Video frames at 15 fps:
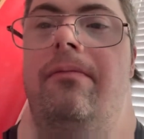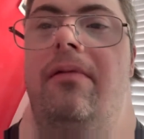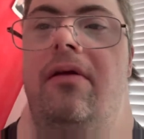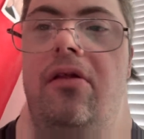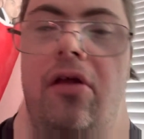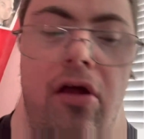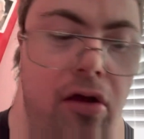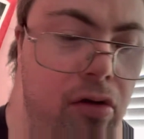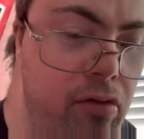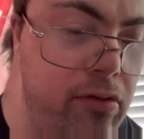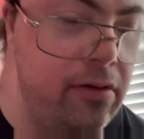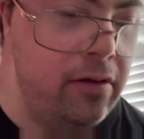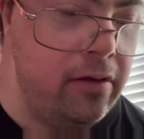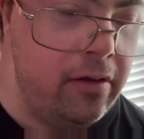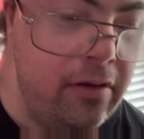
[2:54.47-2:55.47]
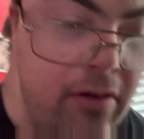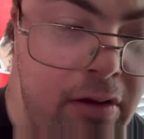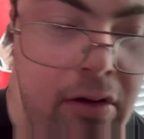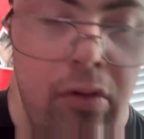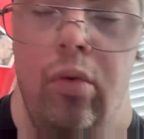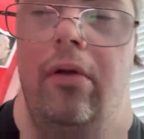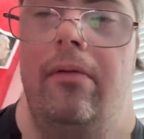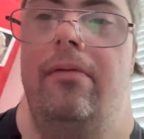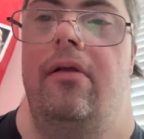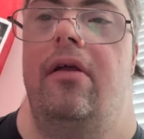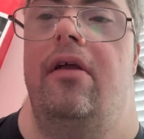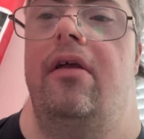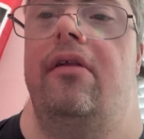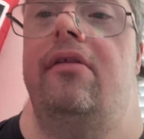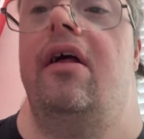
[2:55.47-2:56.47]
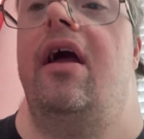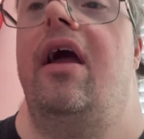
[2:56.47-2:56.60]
videos, with it is